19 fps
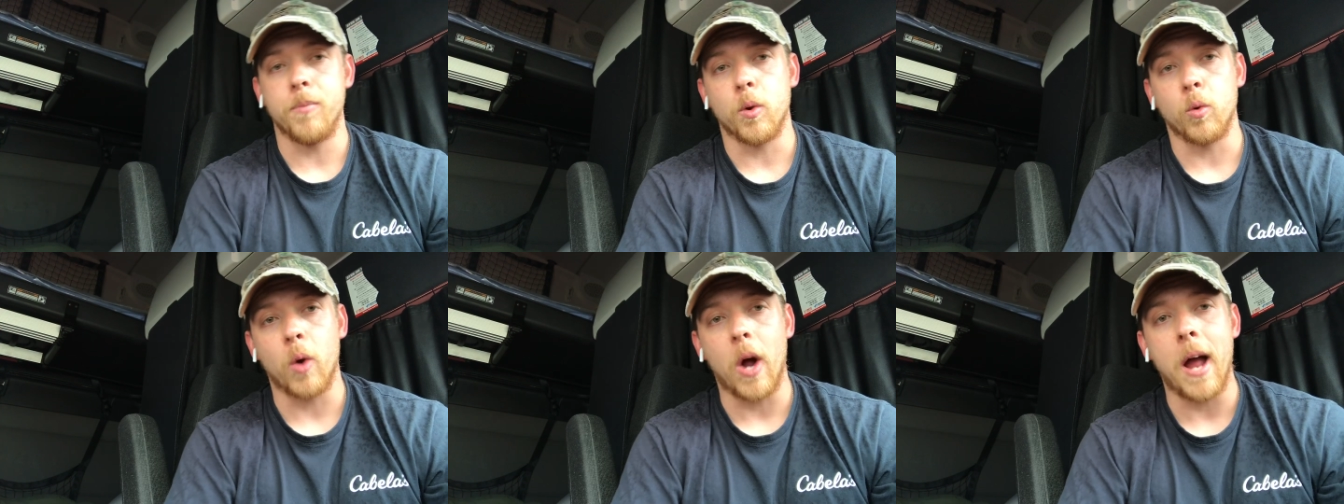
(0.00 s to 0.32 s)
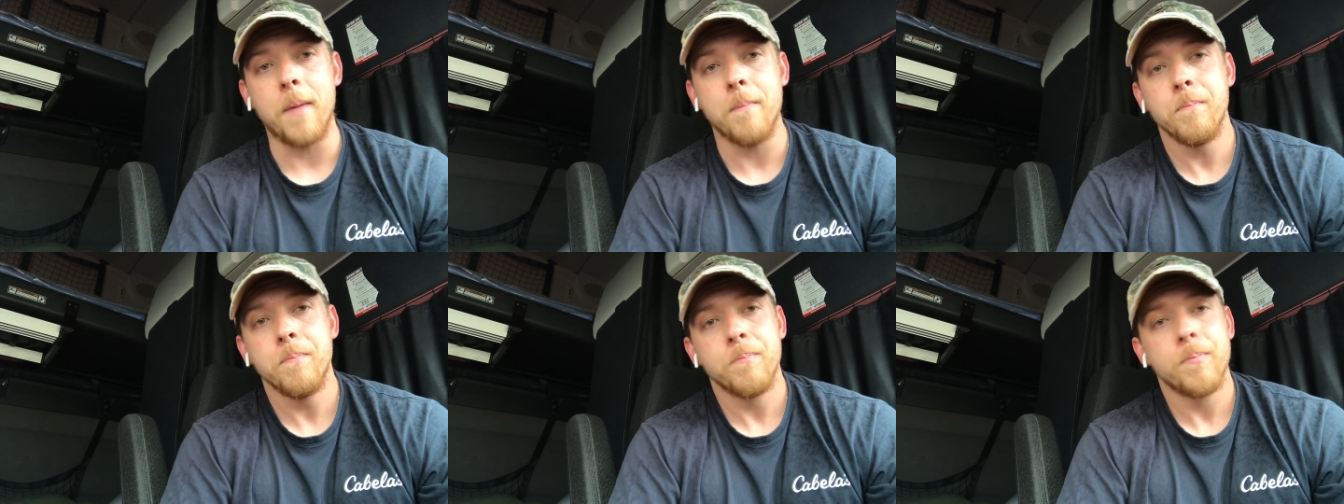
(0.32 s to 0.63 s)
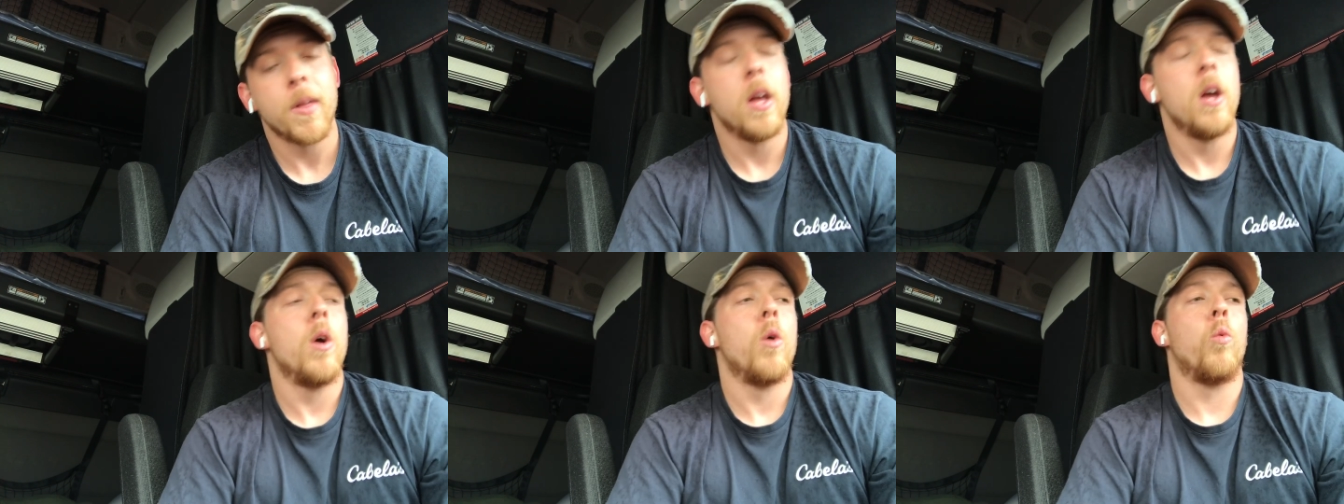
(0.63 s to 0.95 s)
right?
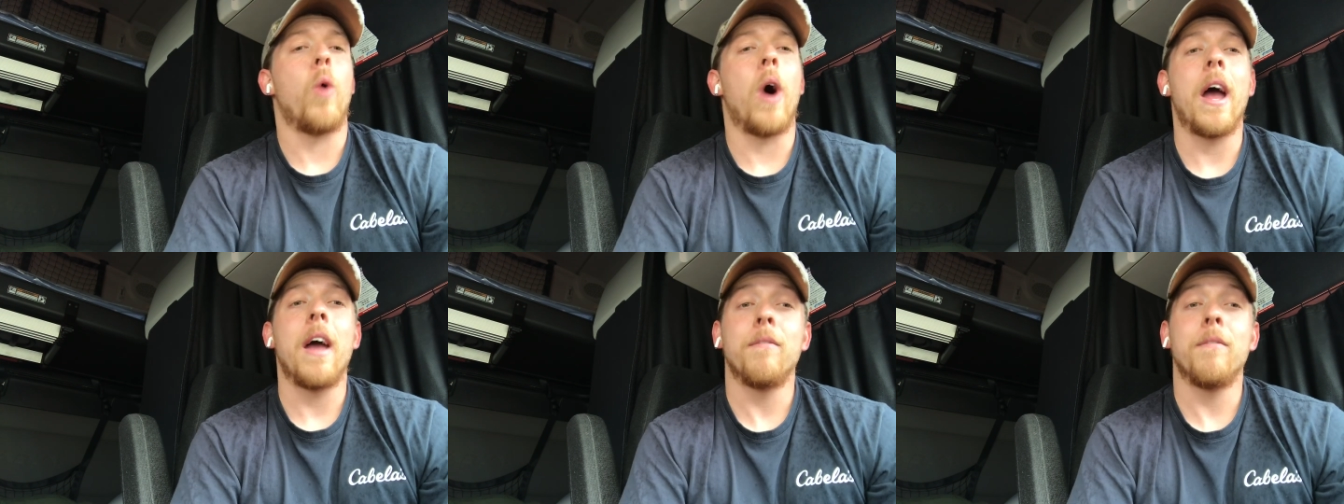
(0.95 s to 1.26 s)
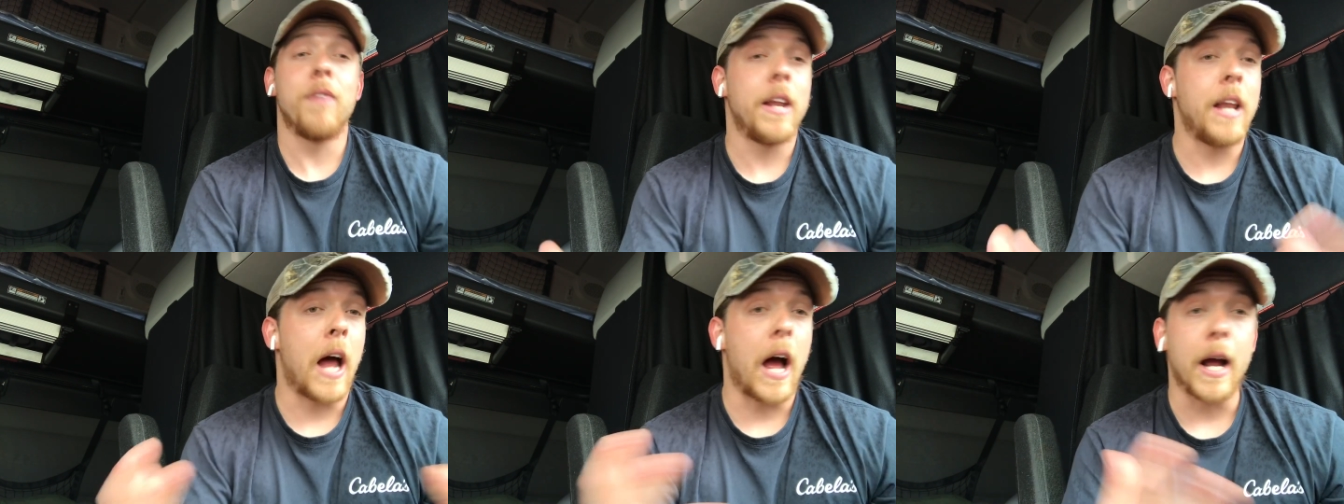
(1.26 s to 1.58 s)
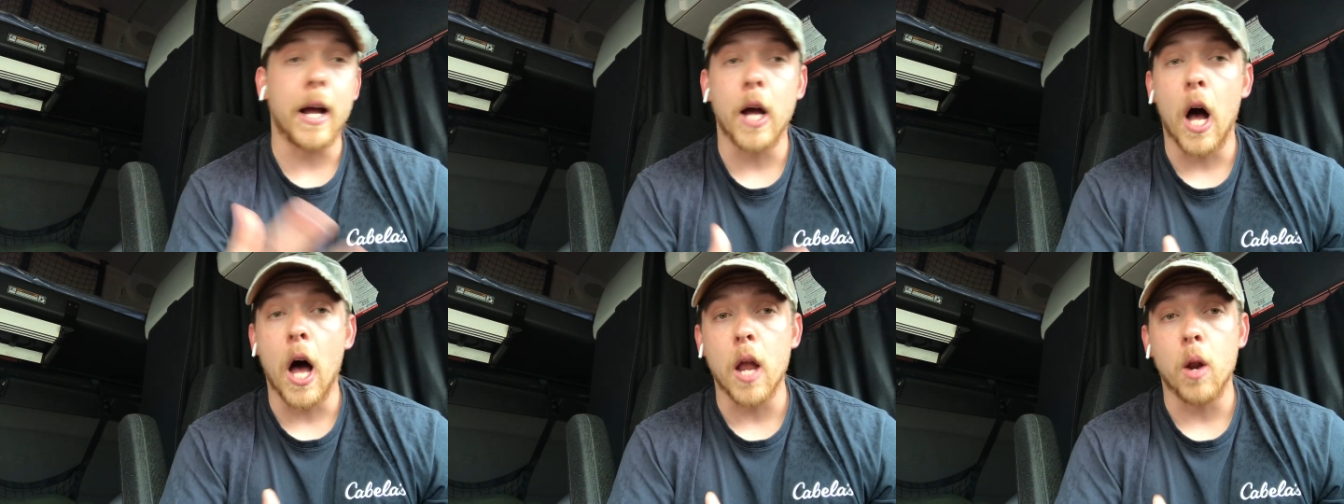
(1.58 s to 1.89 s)
Why have I not
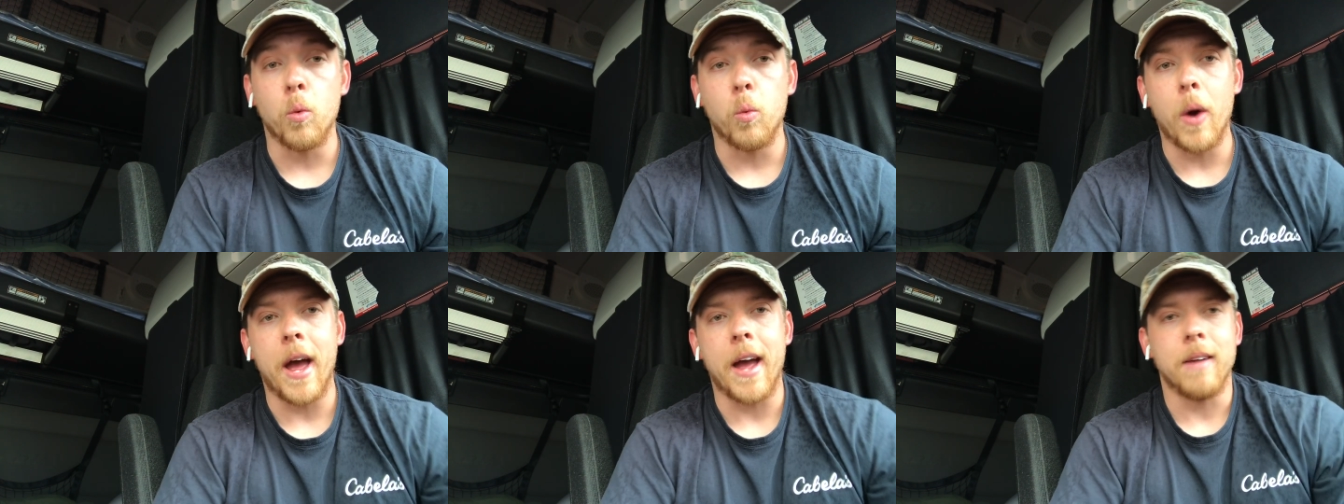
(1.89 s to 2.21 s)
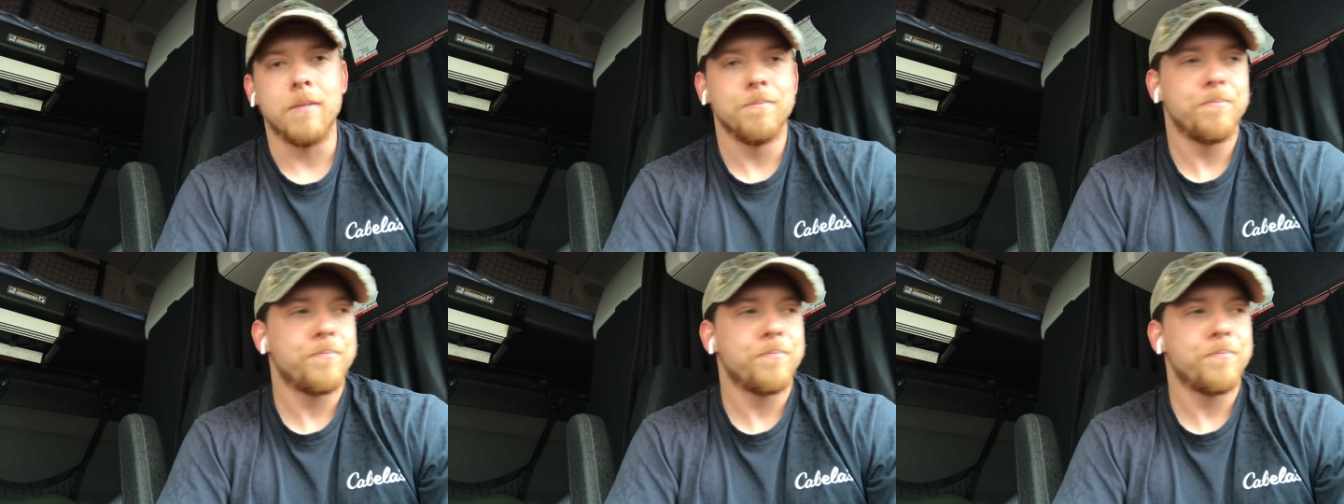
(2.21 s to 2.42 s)
gone away?